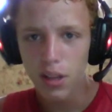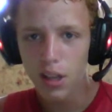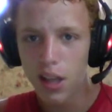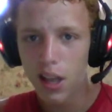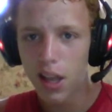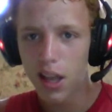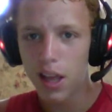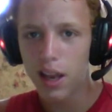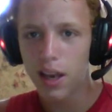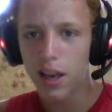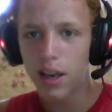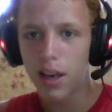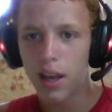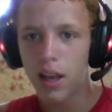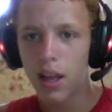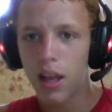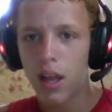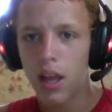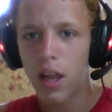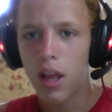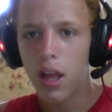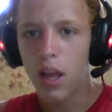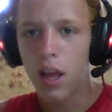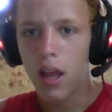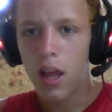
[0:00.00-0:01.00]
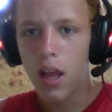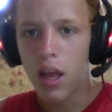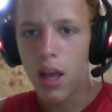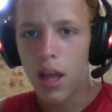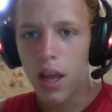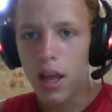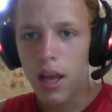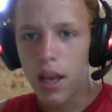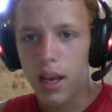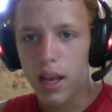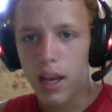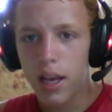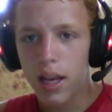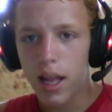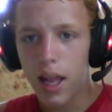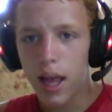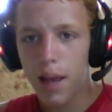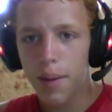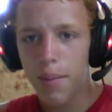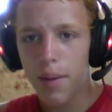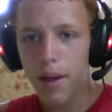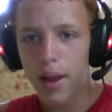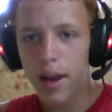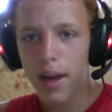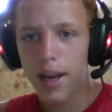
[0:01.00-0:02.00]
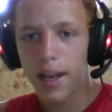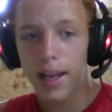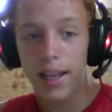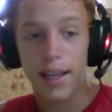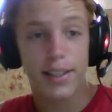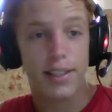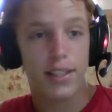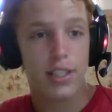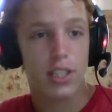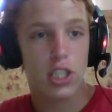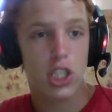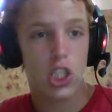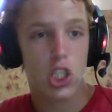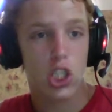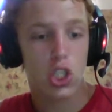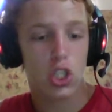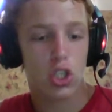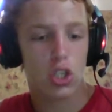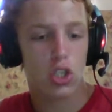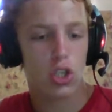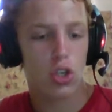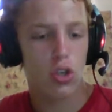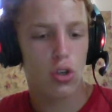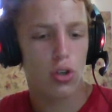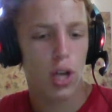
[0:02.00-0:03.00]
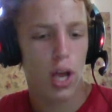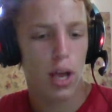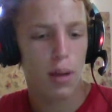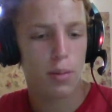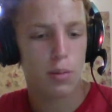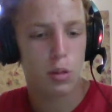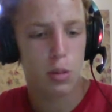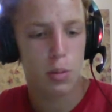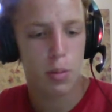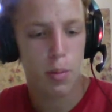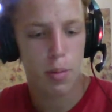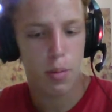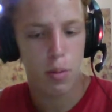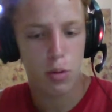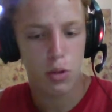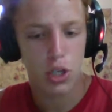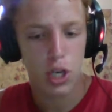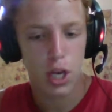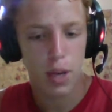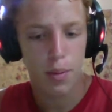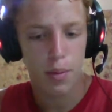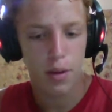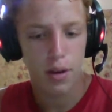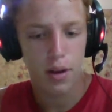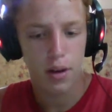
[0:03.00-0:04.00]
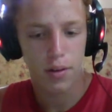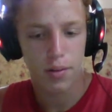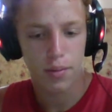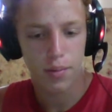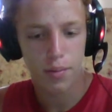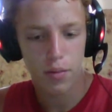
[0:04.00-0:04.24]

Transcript: And Eli Manning is 2-time Super Bowl champion,